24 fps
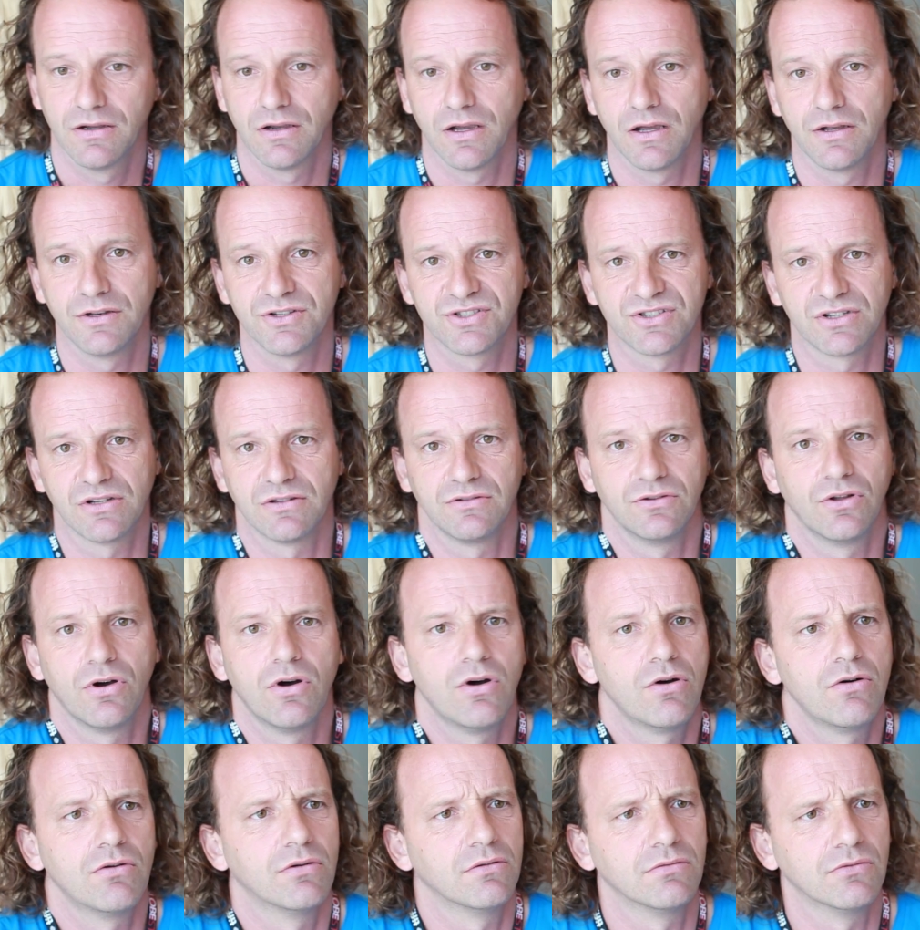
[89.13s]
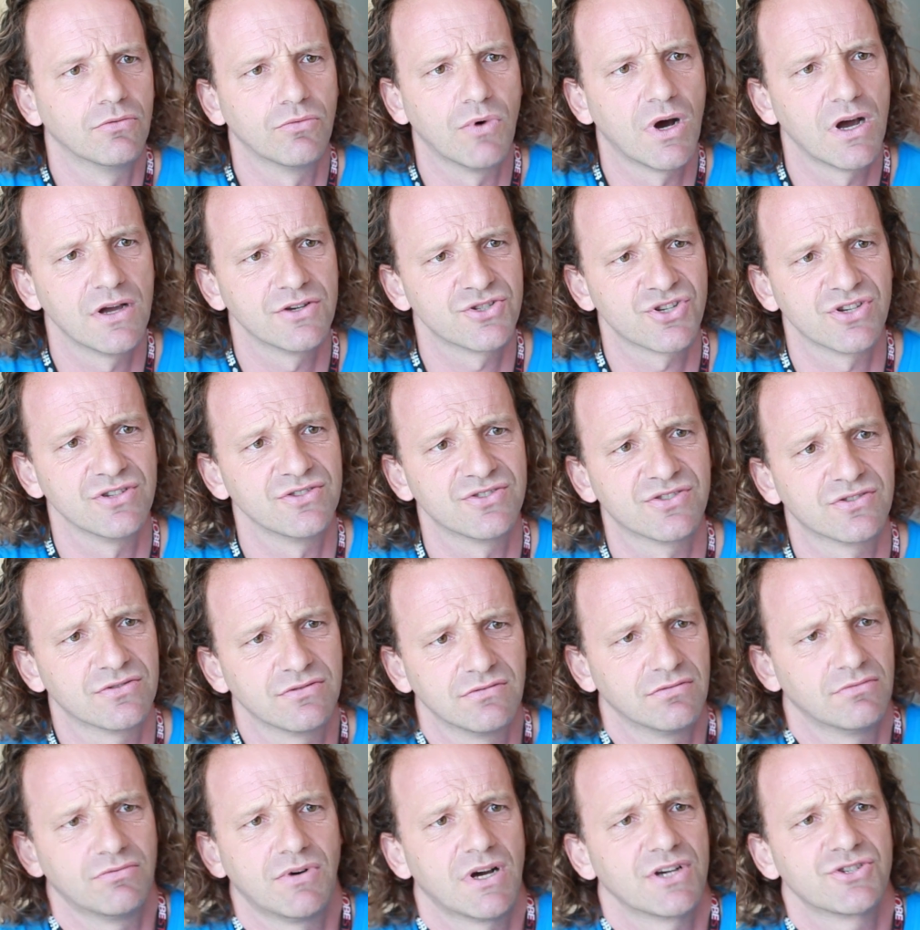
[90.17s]
And he said, no, why she
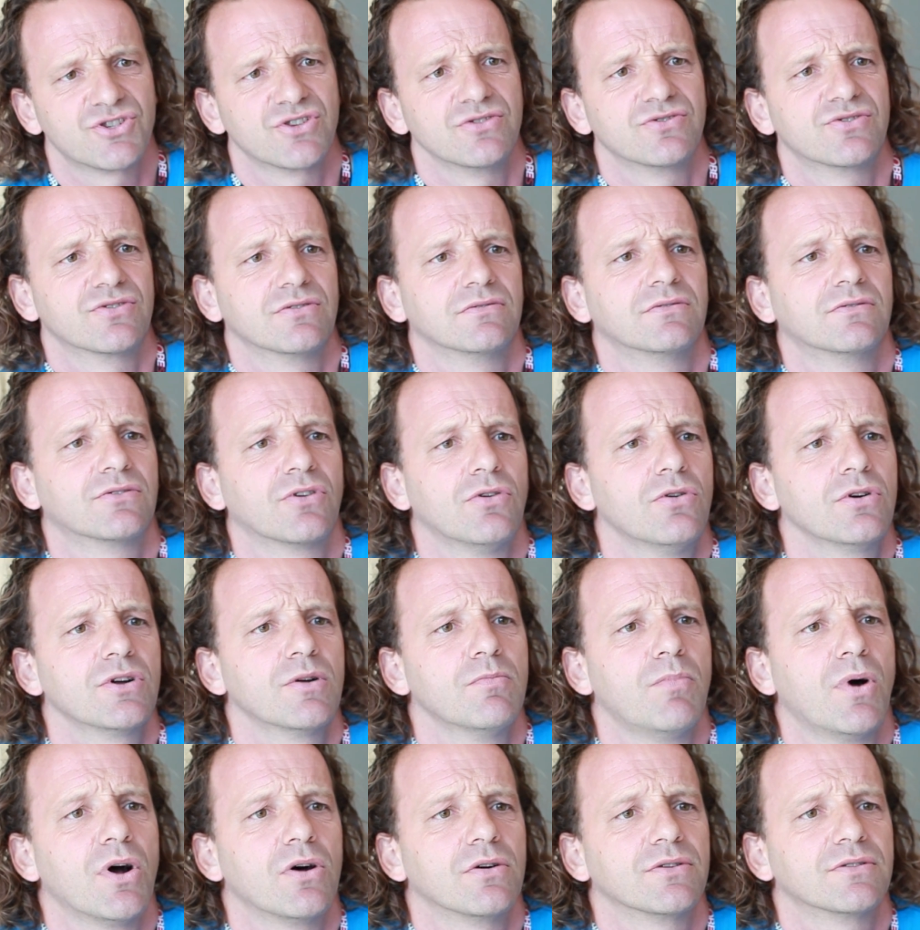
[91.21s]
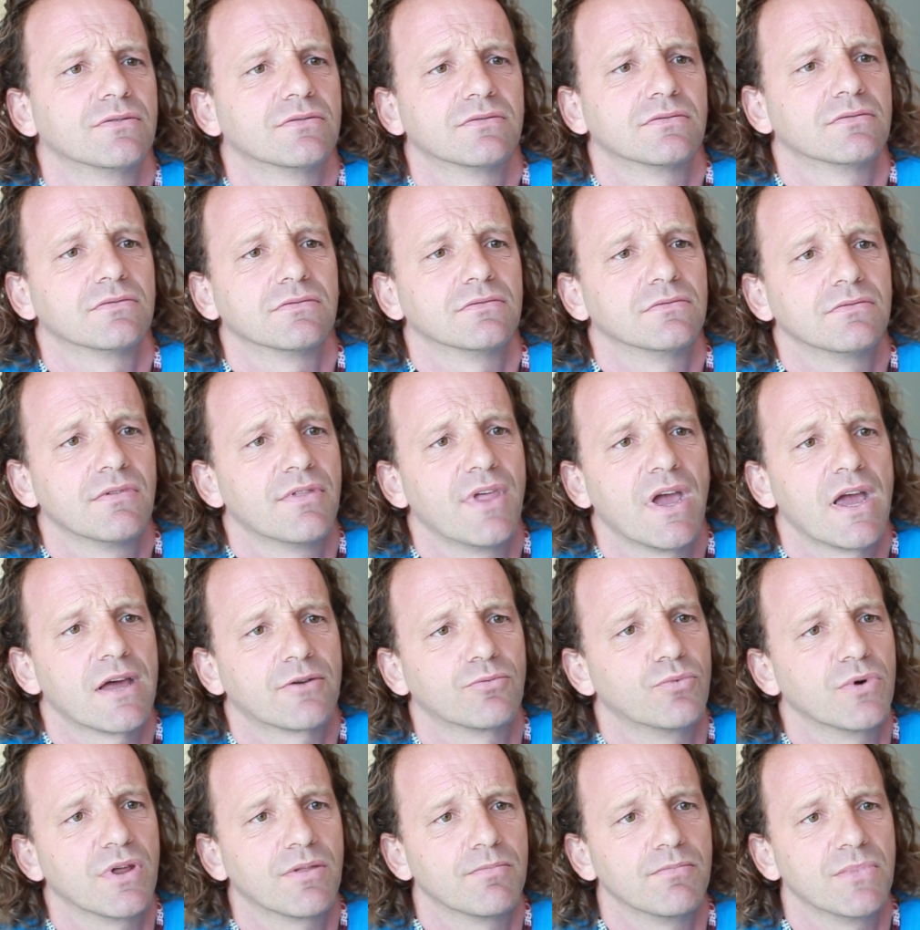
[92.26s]
should talk about
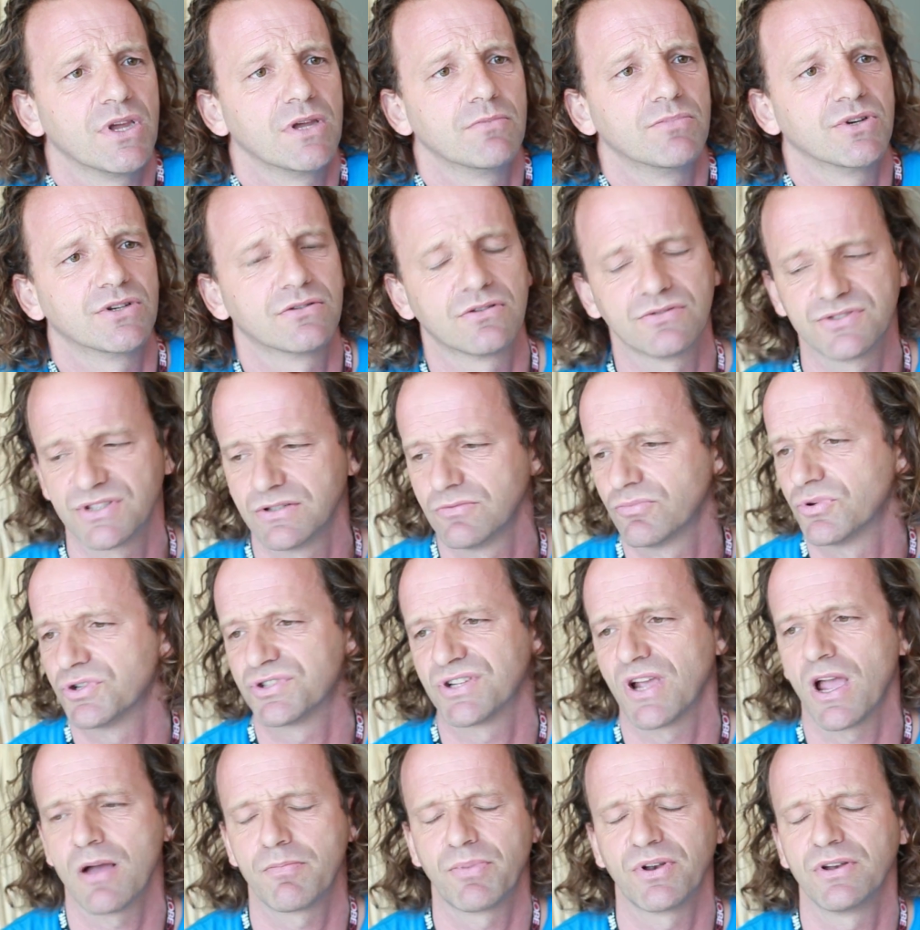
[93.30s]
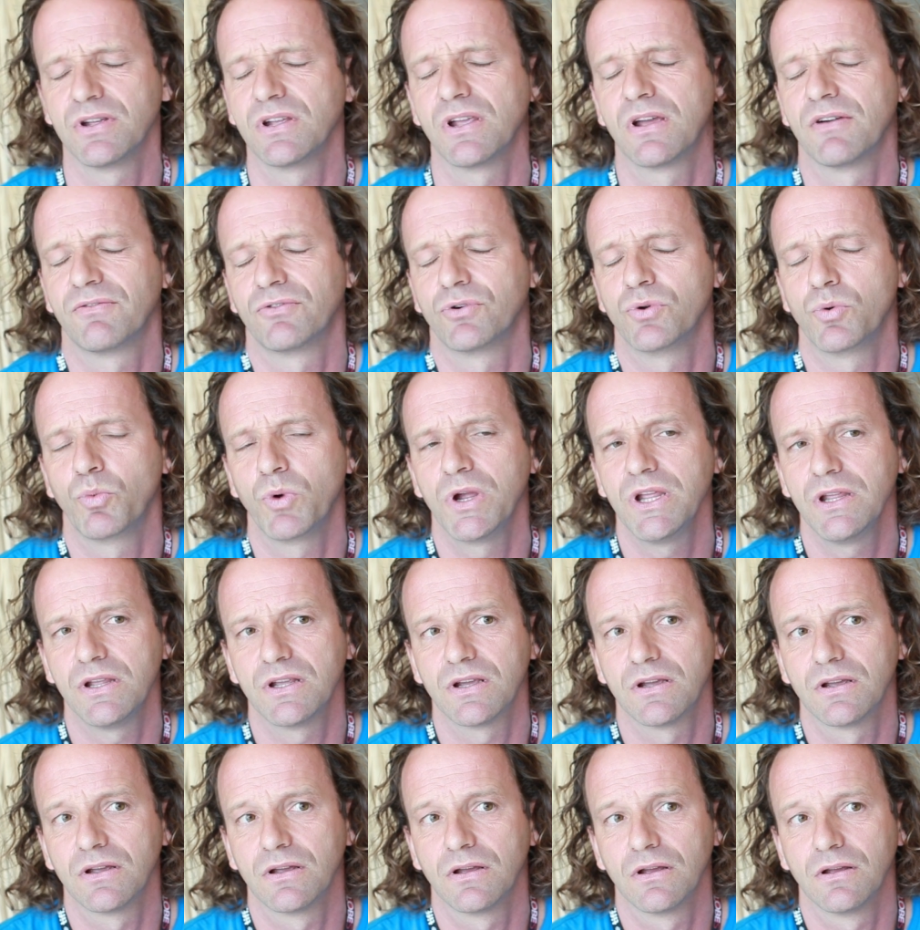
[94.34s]
that with me, because it was happening every week.
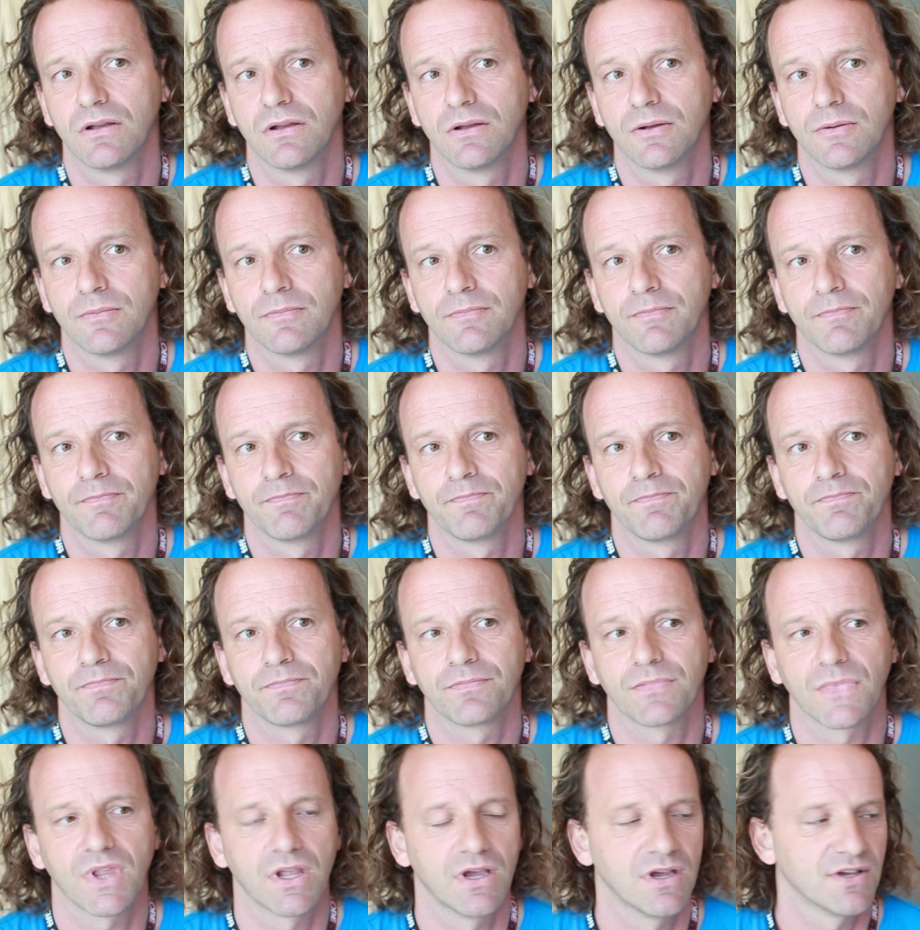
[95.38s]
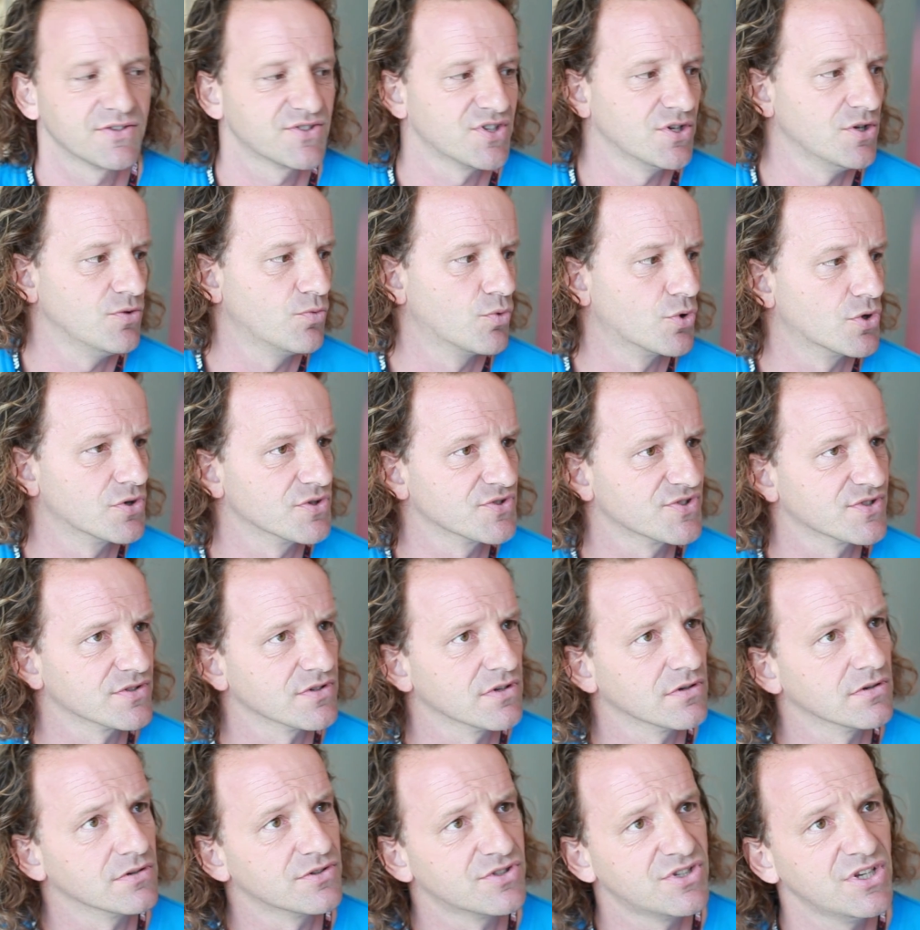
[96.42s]
As he was
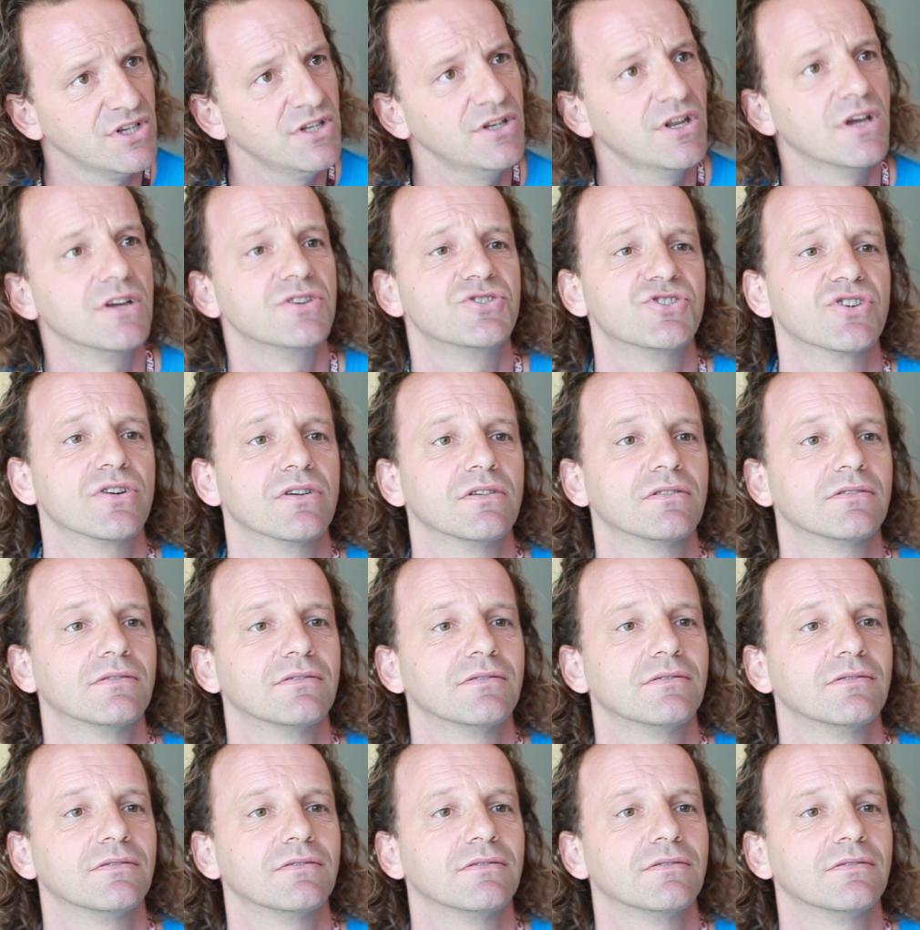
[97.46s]
a teenager,